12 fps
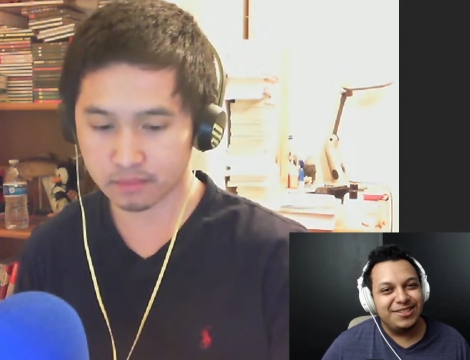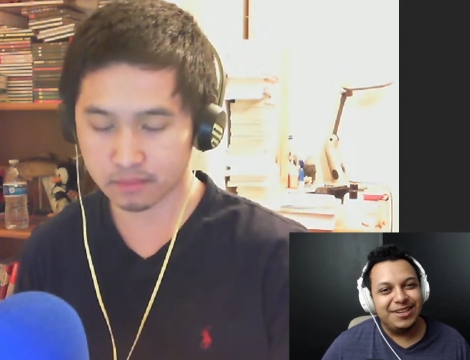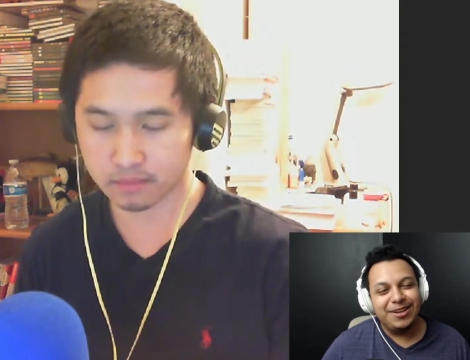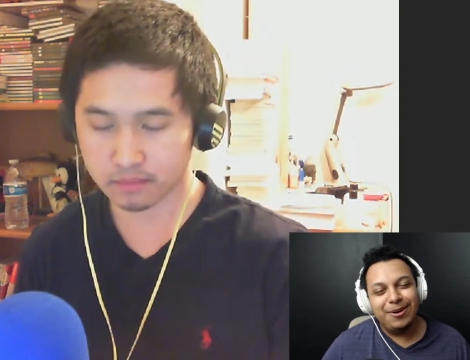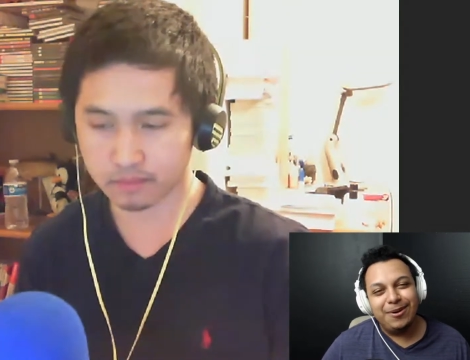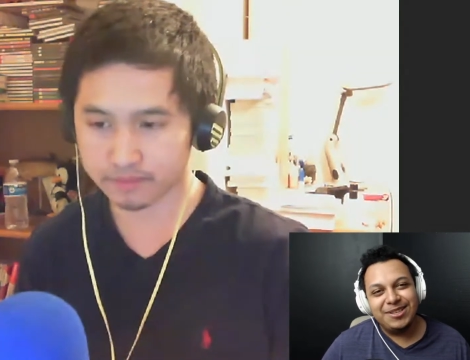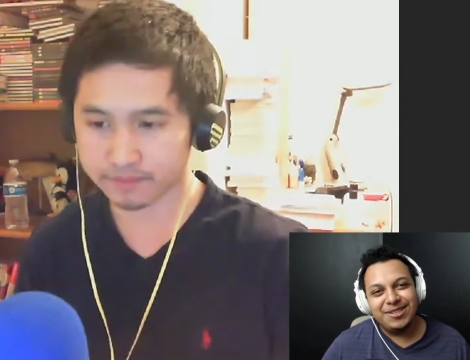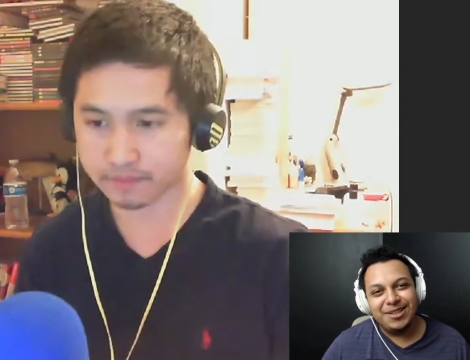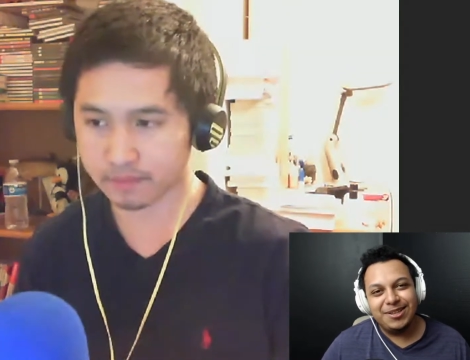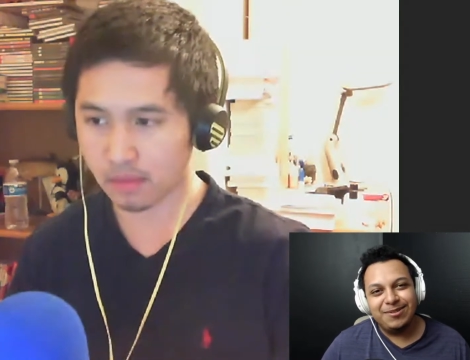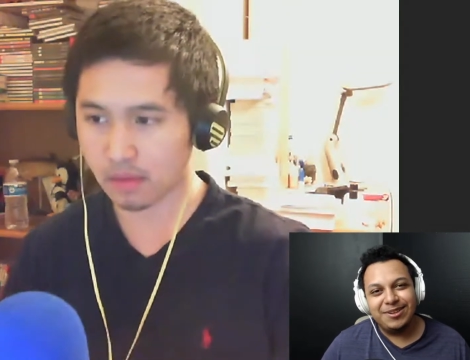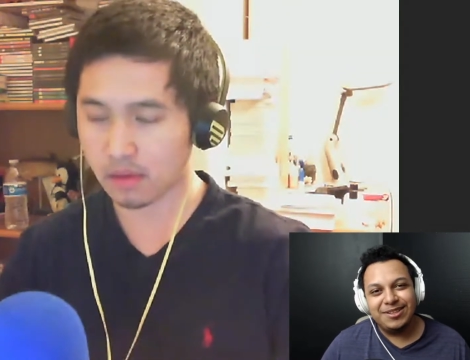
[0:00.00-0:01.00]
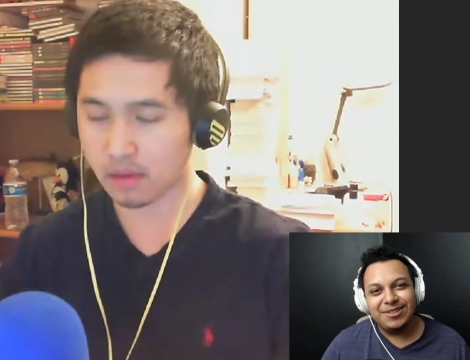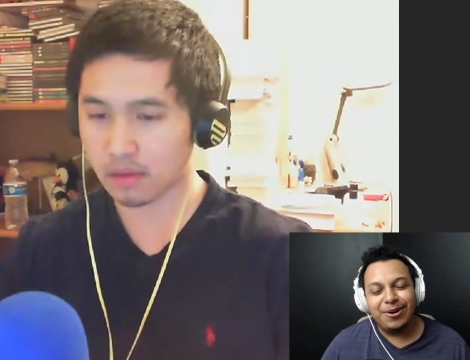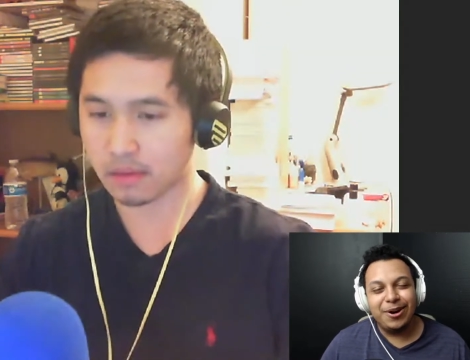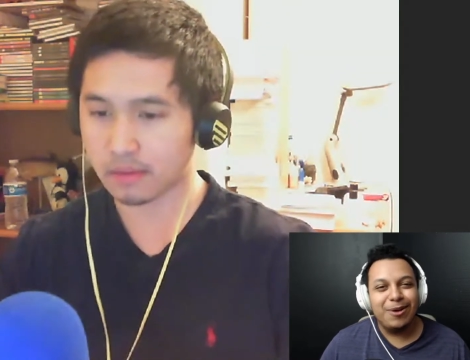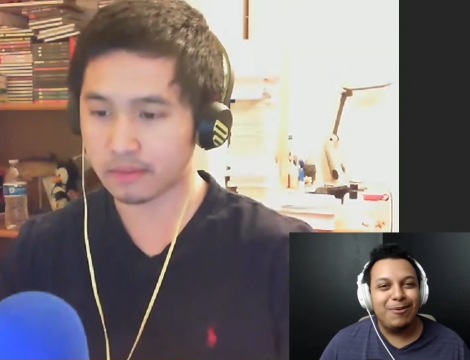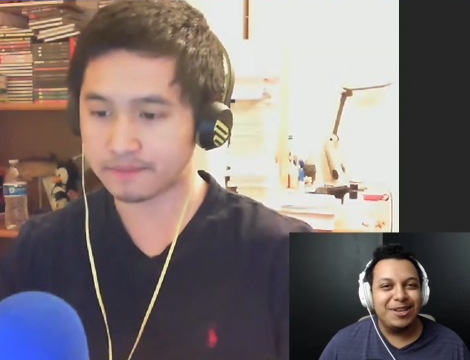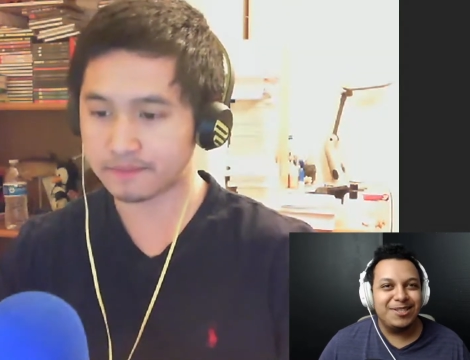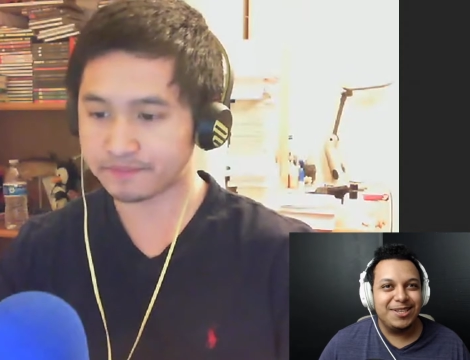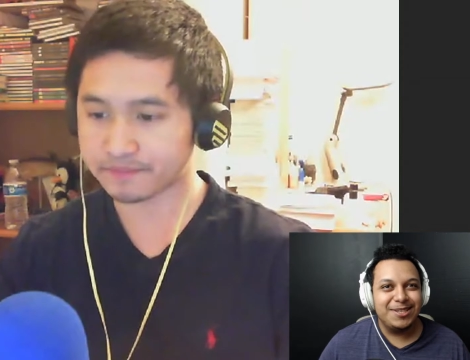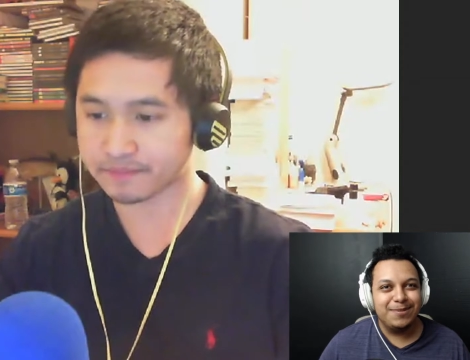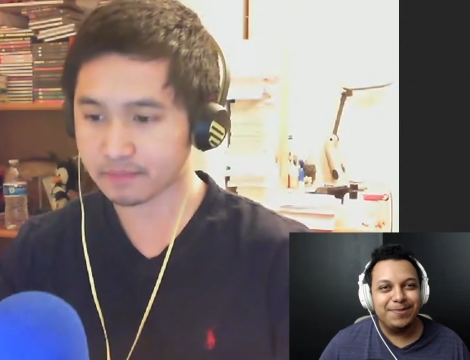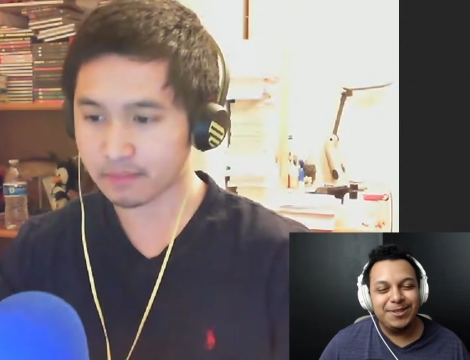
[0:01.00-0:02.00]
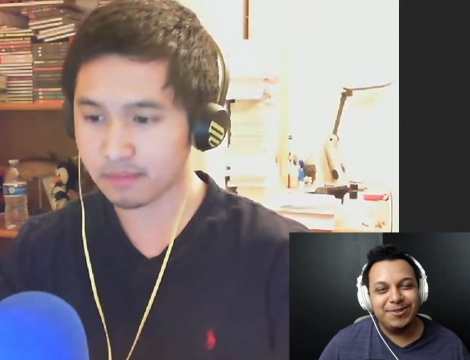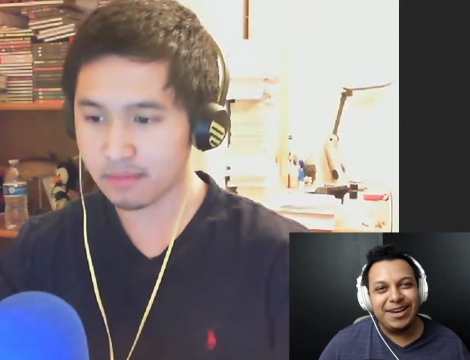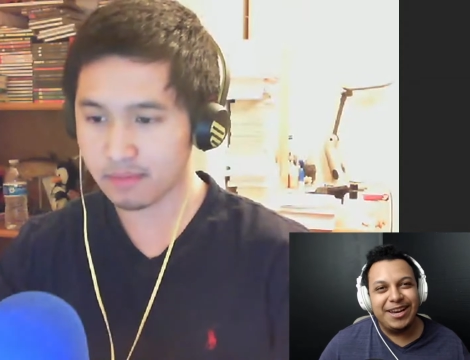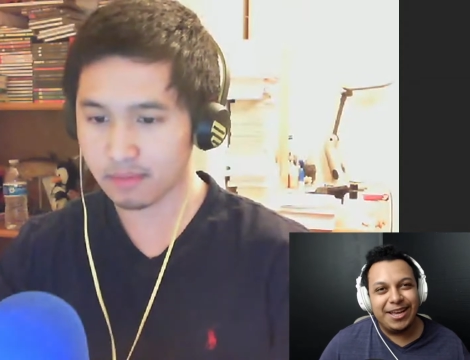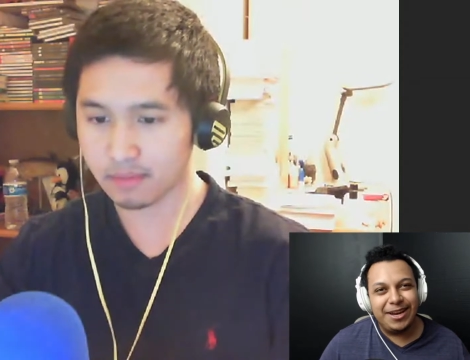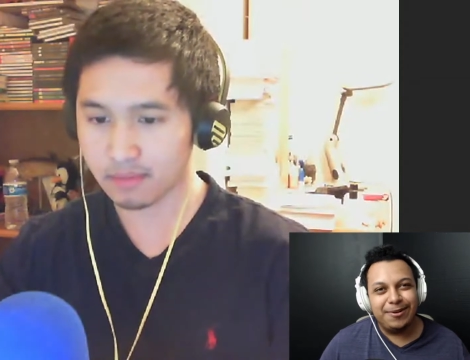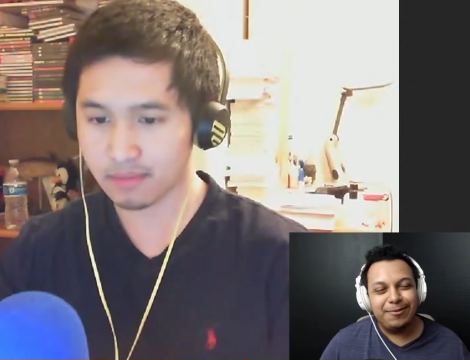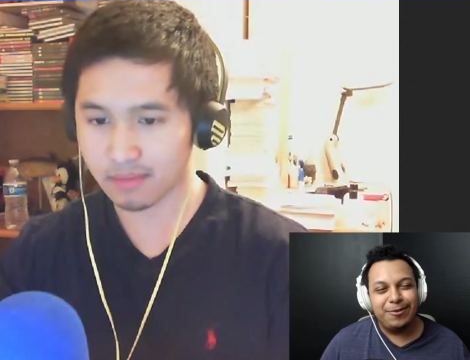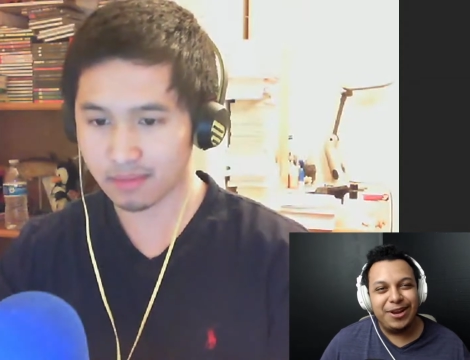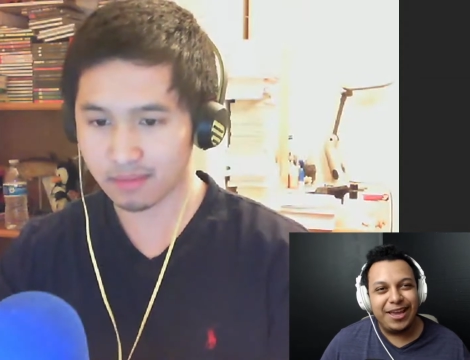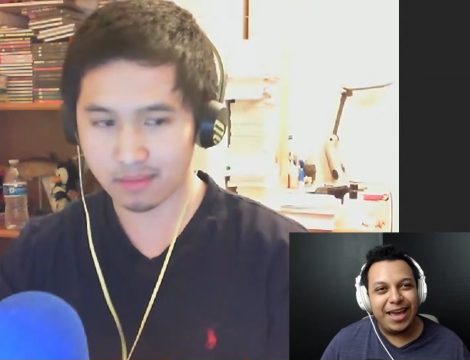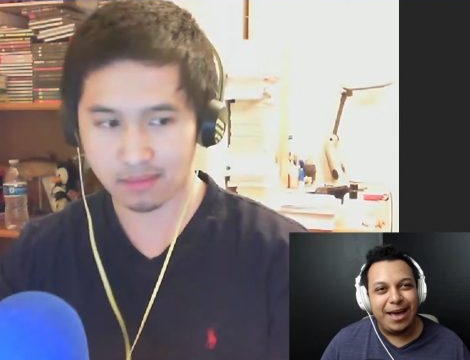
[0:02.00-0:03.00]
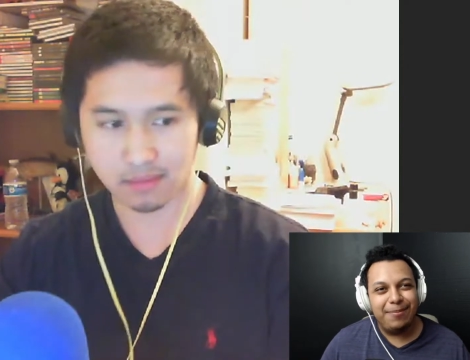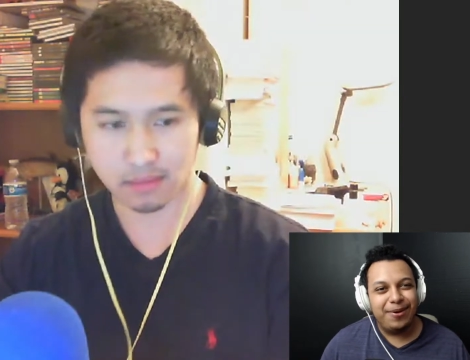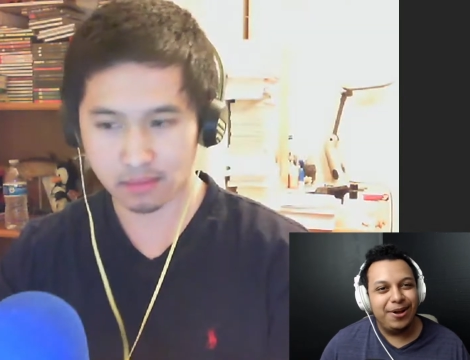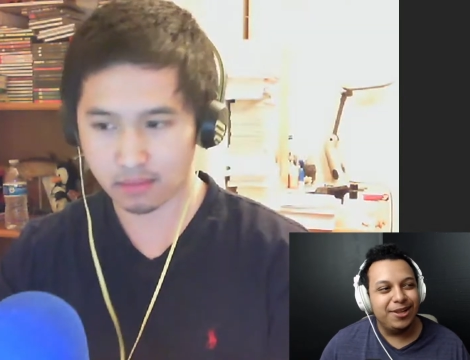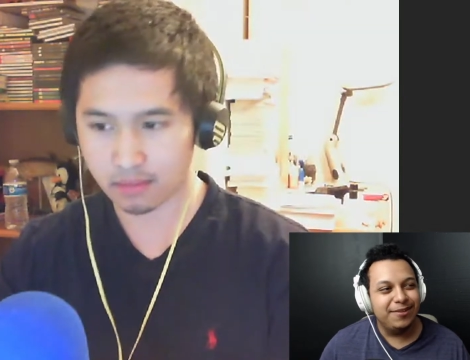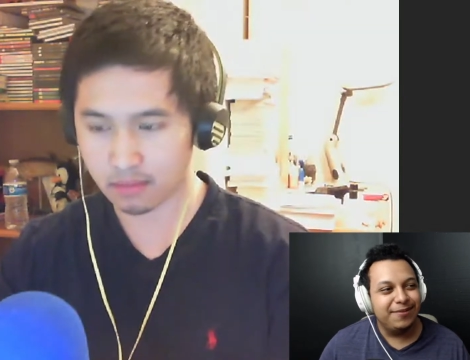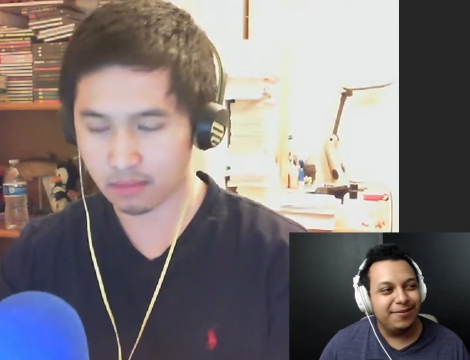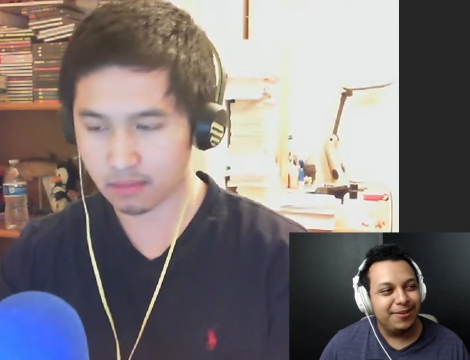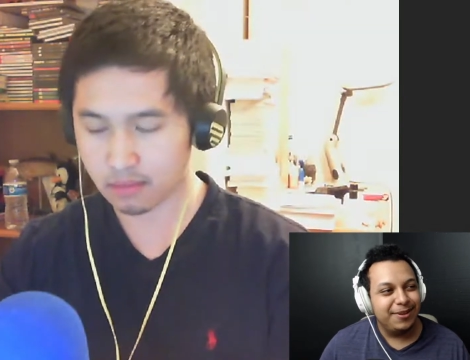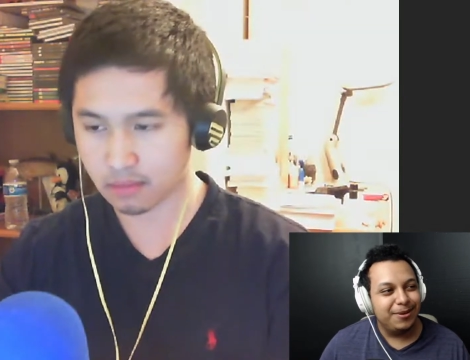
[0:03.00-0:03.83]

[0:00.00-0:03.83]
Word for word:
Speaker 1: you can go watch the other ones, or you can watch this one because we're kind of going to recap all of